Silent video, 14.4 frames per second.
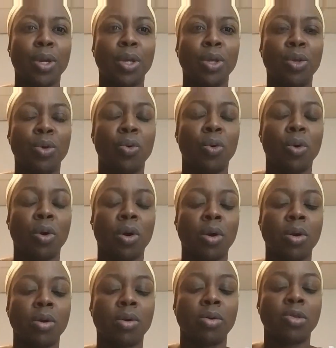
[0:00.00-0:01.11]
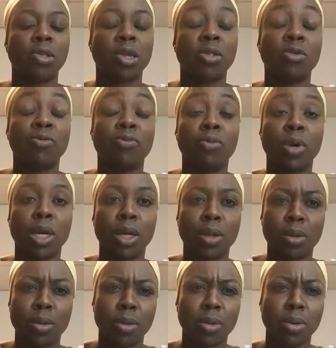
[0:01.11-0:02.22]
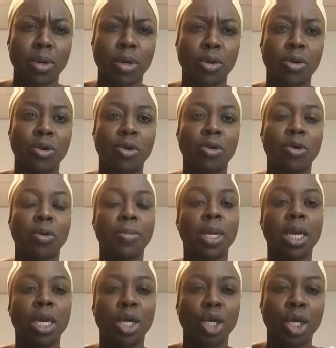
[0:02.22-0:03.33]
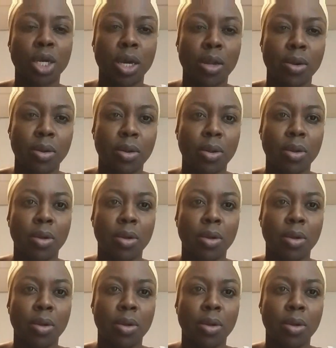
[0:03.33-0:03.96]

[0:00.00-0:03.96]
your sense of will, your determination,